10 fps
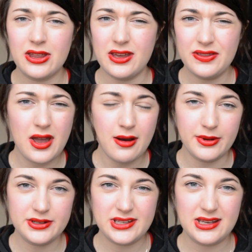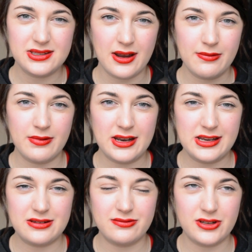The thing that I will say is that I
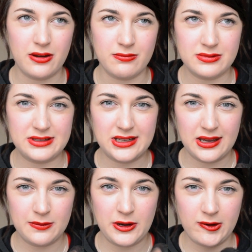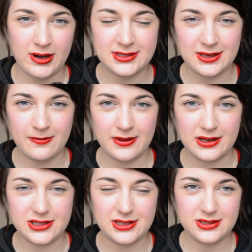really don't dig Mineralize skin
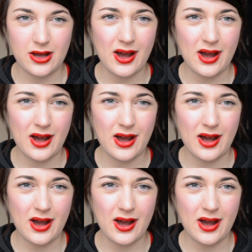finishes.